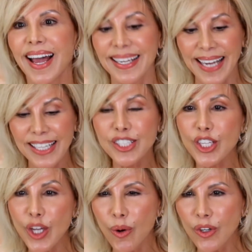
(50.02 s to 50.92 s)
a nice
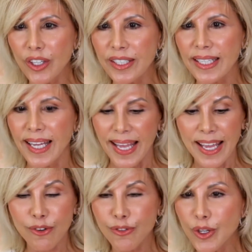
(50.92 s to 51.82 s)
yogurt
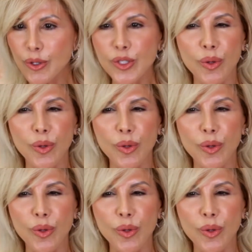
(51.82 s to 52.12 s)
infused